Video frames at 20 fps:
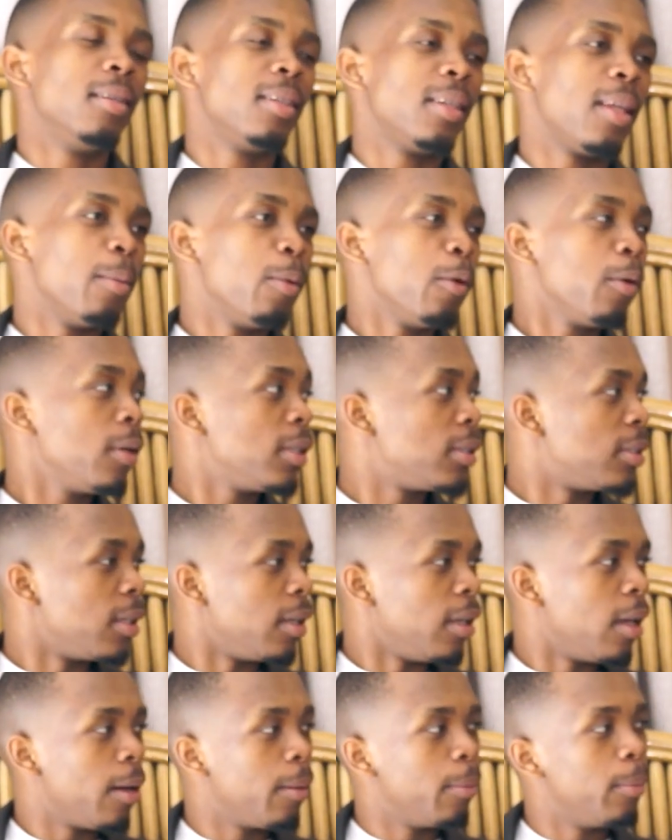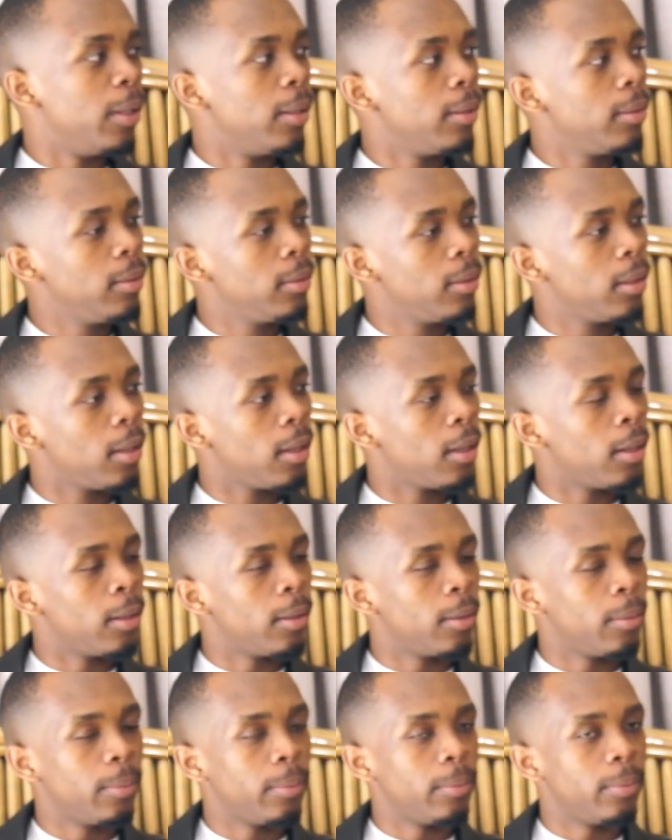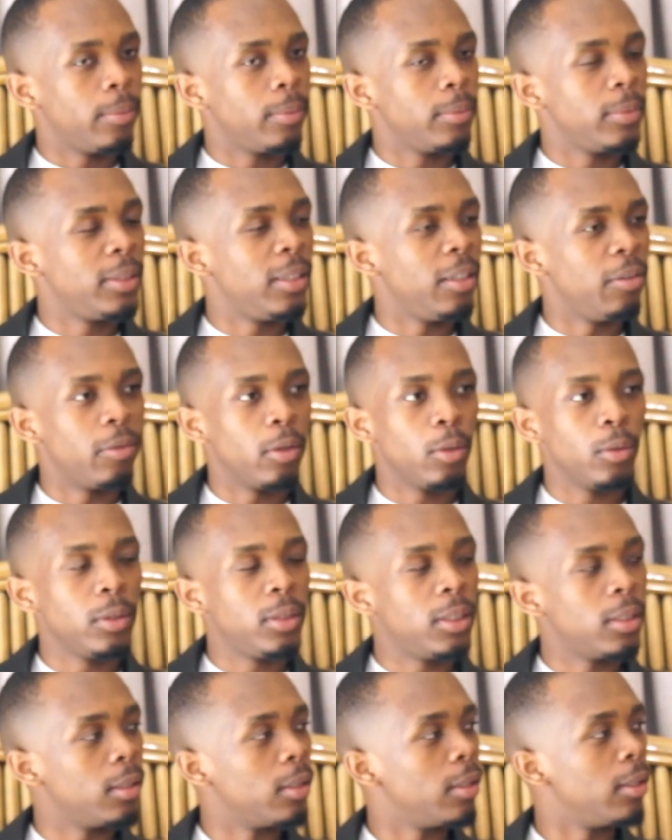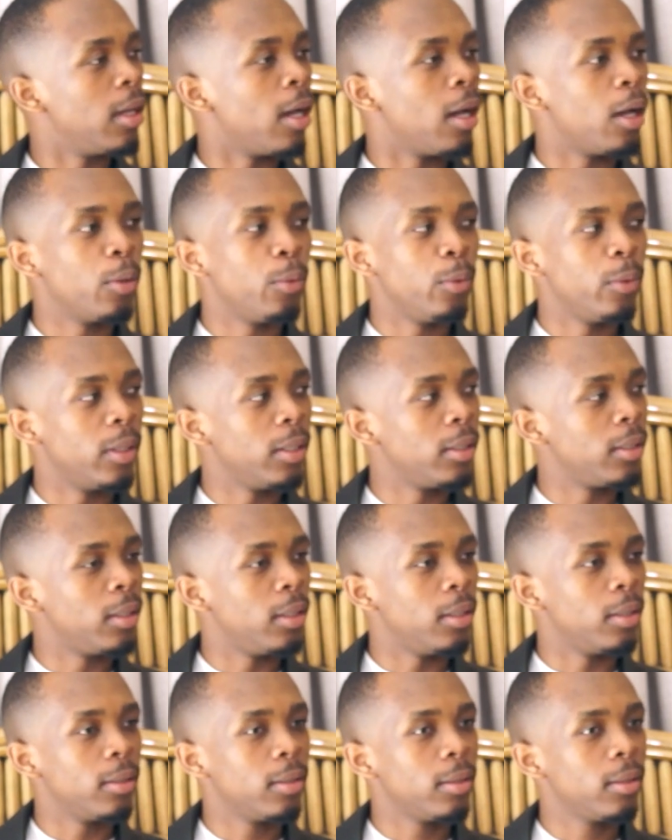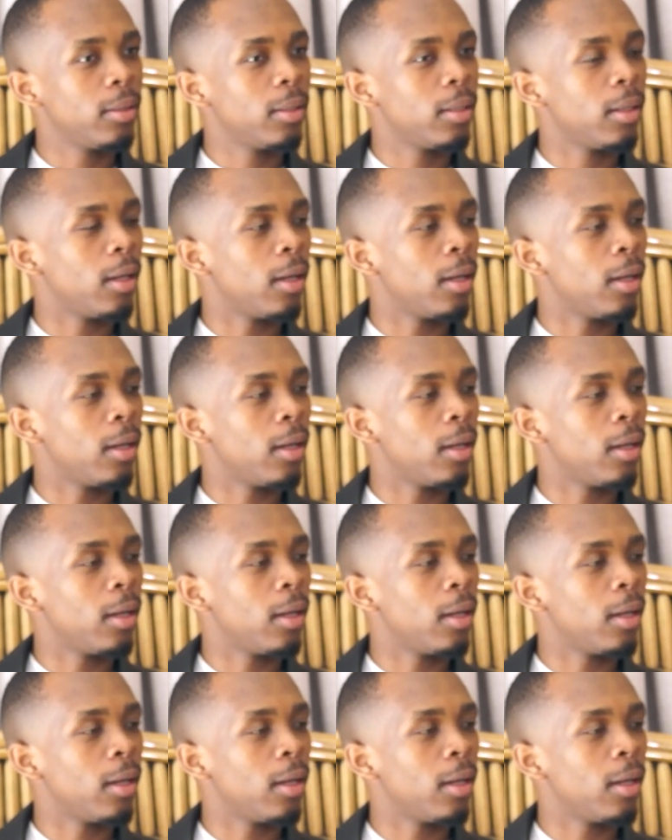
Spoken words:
Tebogo is a young man, devoted, hardworking,